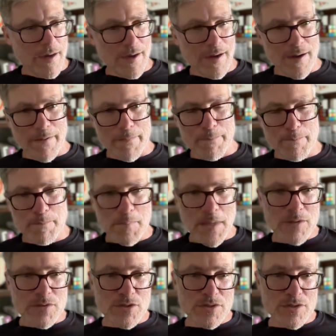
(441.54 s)

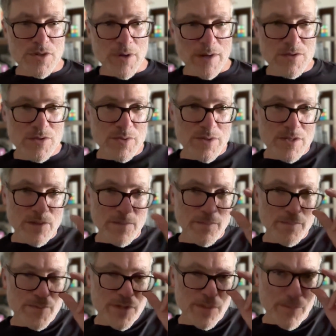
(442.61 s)
I was doing
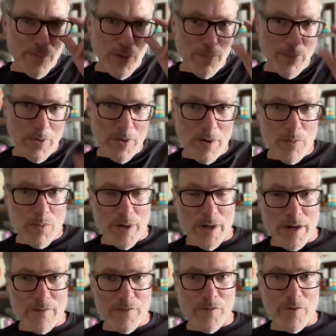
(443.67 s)
some pro bono
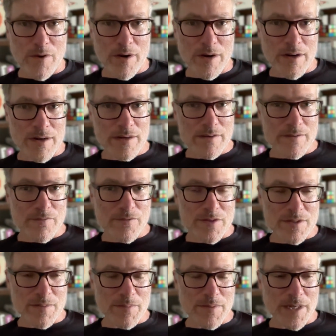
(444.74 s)
work for
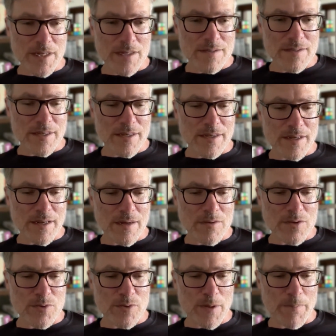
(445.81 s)
some things that I
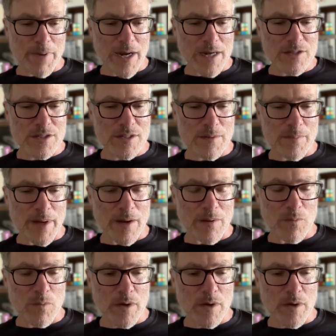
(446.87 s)
was really passionate about.